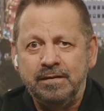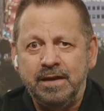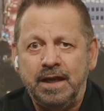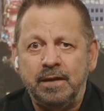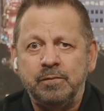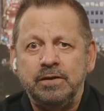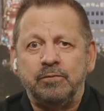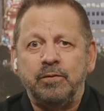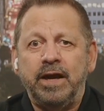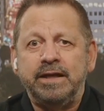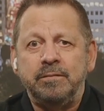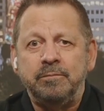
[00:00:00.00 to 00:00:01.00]
that I'm going to
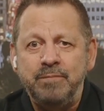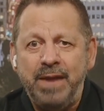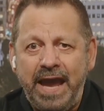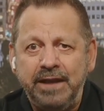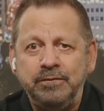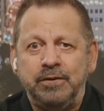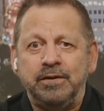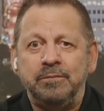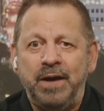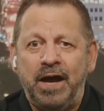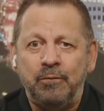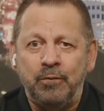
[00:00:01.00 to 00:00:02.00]
write a manual
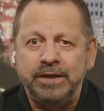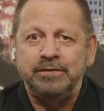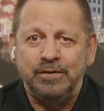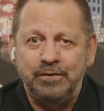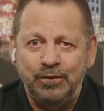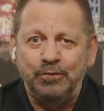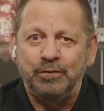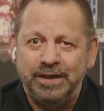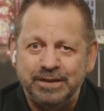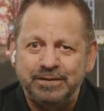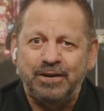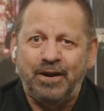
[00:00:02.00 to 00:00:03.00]
about what to do when
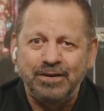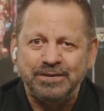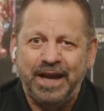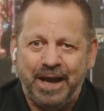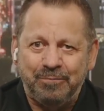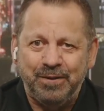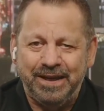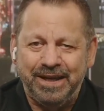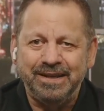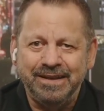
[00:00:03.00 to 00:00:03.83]
it starts happening.